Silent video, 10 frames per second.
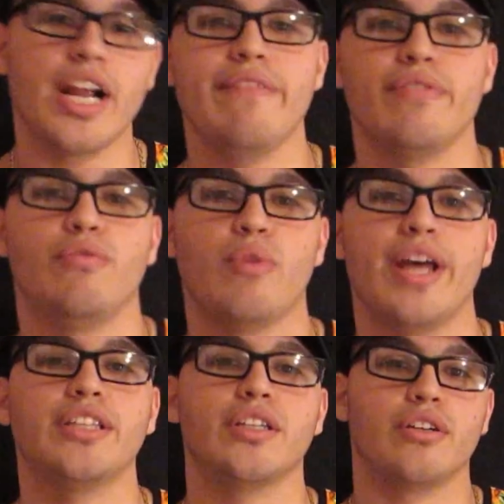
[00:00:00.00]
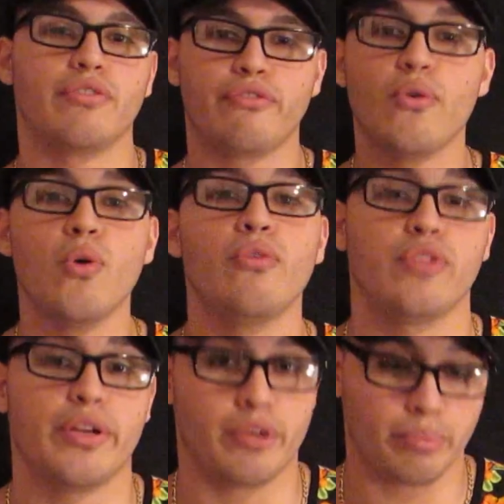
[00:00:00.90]
I even read their full
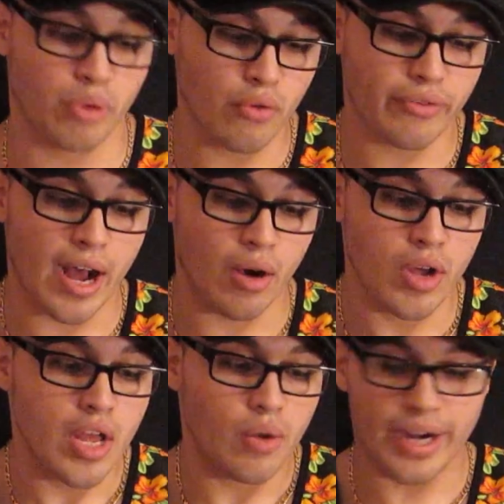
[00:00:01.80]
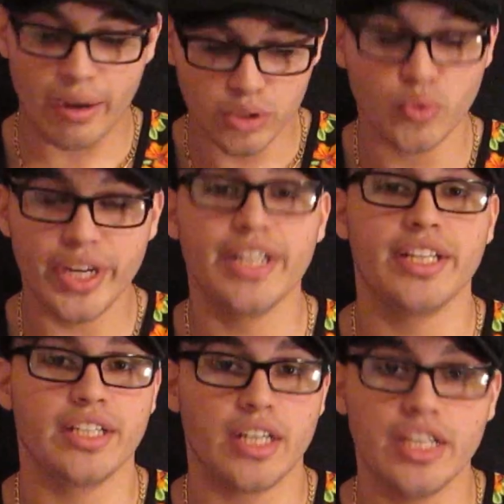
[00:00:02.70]
flavoring profile, when I was
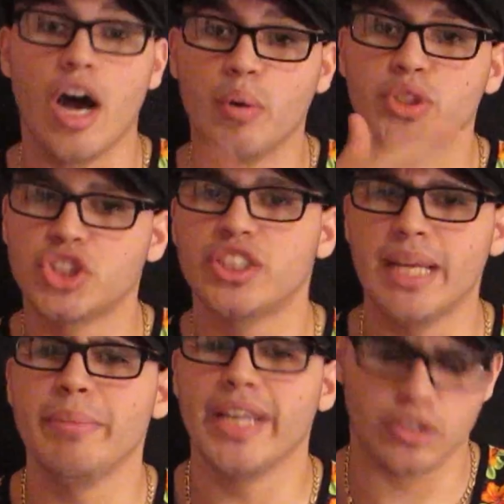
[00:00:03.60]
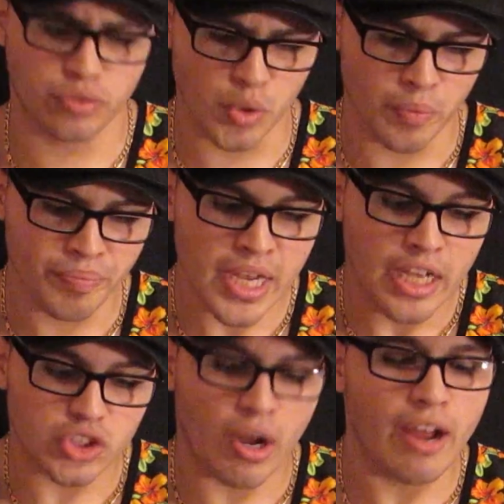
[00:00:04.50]
reading, you know, I was just skimming it through.
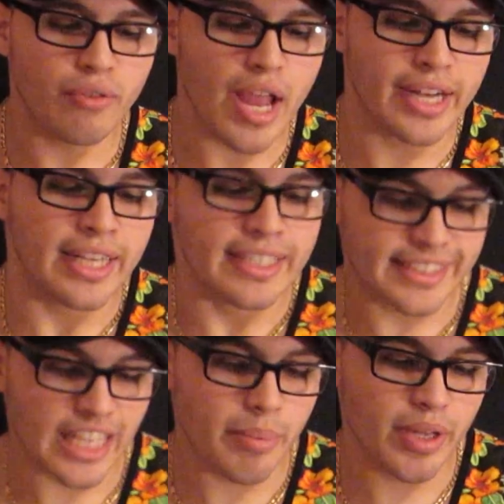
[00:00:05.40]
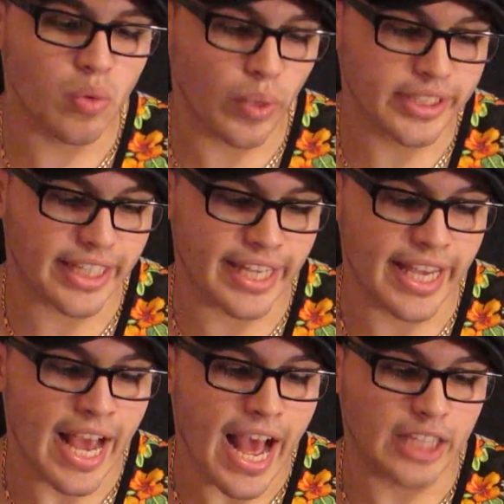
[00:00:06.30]
So I read cinnamon
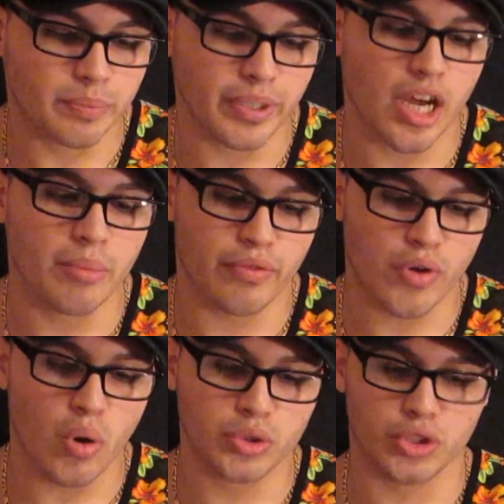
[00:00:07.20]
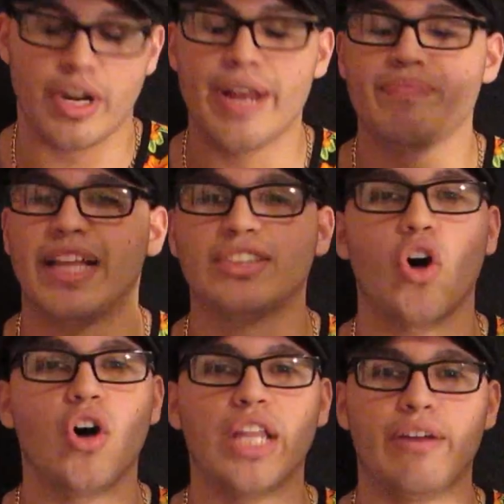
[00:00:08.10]
whiskey has become of culture, right? That's
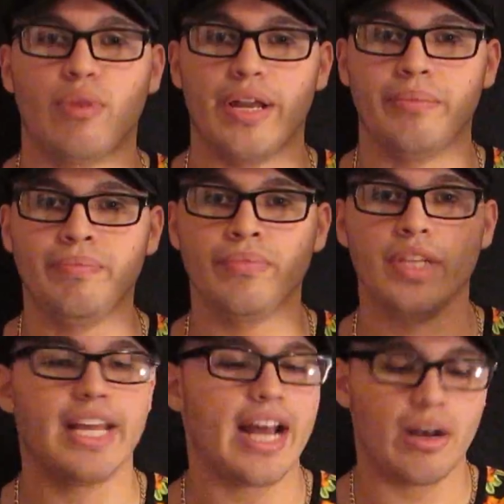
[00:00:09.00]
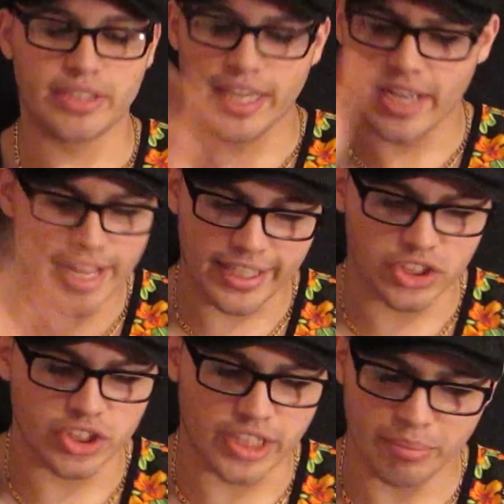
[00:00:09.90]
all I read. And I was like, yeah, let's
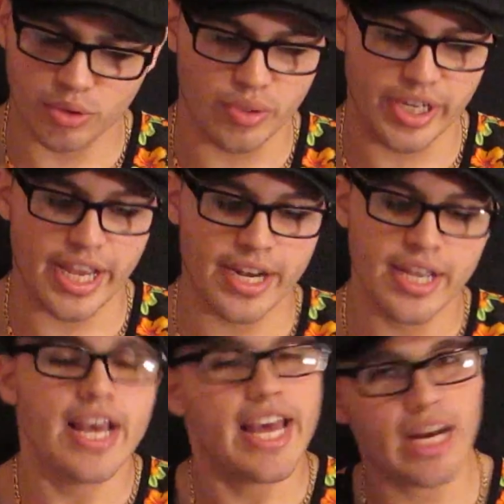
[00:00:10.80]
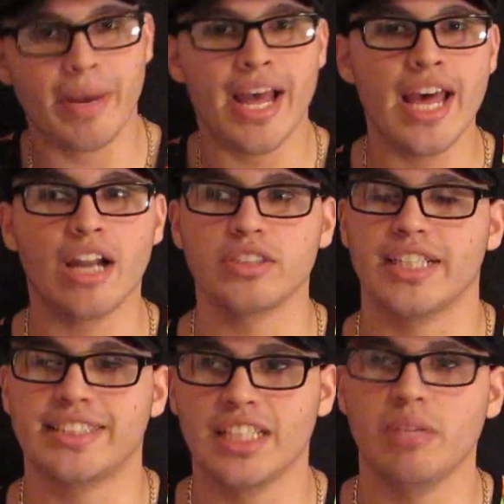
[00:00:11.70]
just skim through it again. And in my head, I was
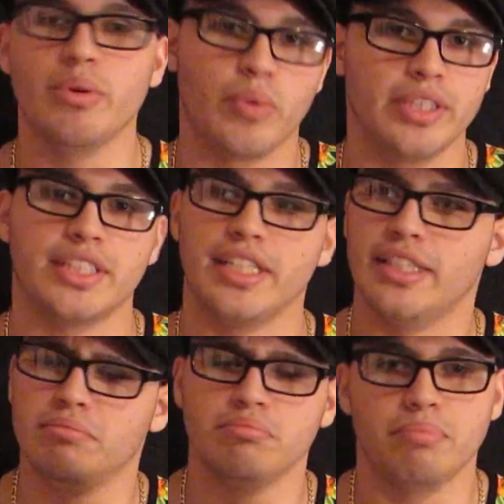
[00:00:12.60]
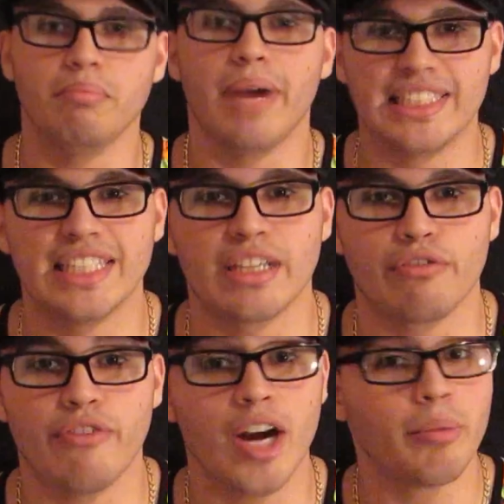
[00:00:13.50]
like, cinnamon whiskey might taste like
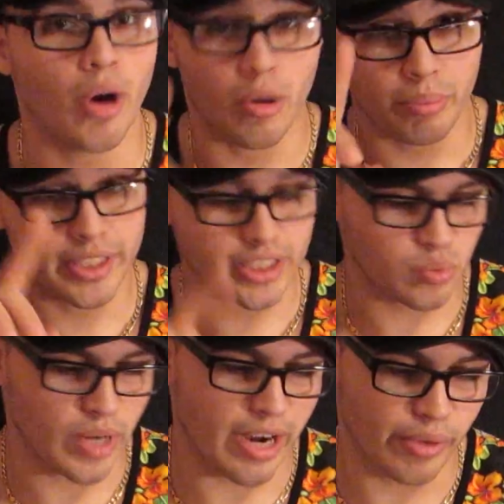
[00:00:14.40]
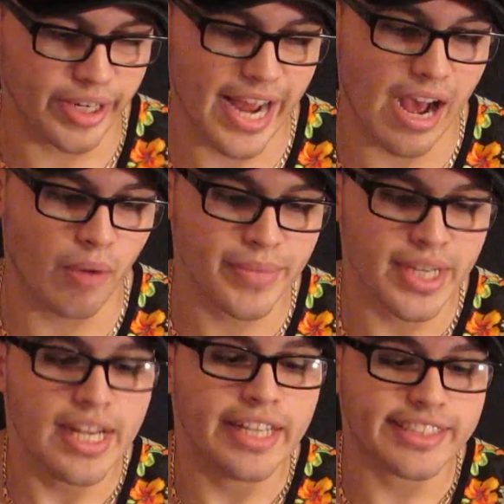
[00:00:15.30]
Fireball, but this is what I read now.
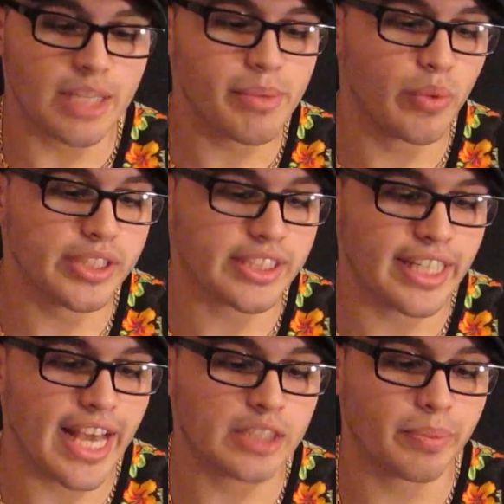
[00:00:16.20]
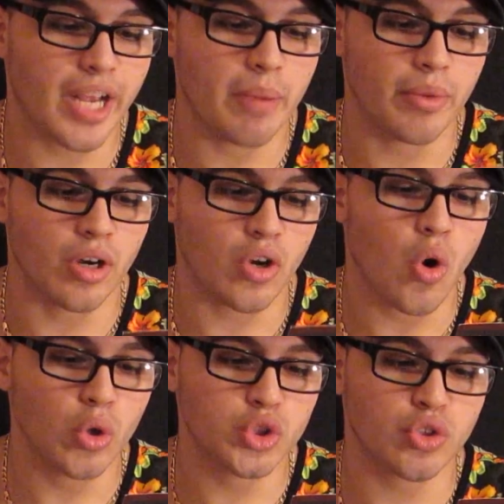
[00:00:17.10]
Cinnamon whiskey has become a
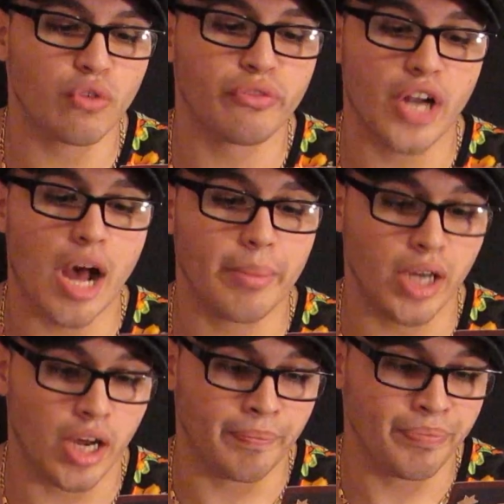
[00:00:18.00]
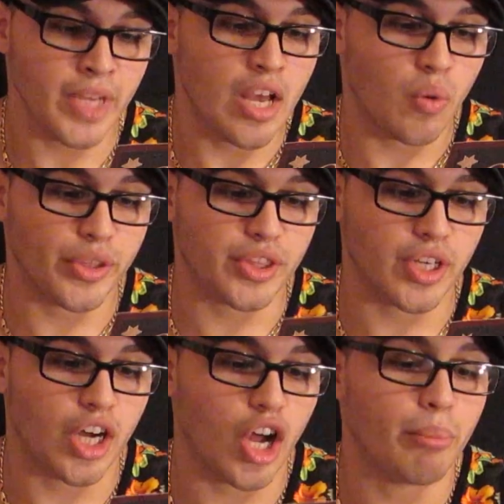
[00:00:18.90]
cultural phenomenon with
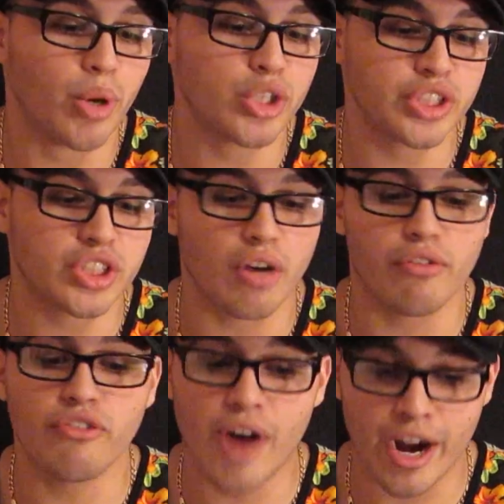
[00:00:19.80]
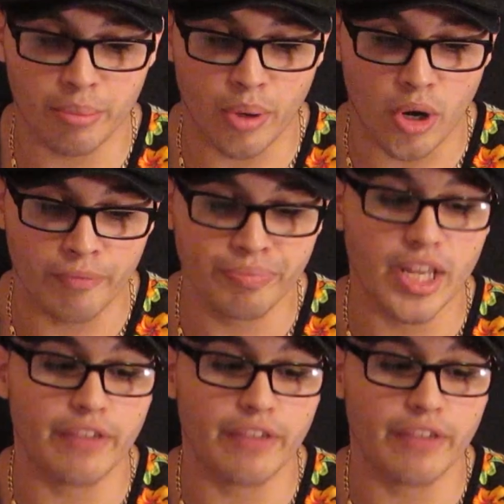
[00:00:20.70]
the emergence of Fireball.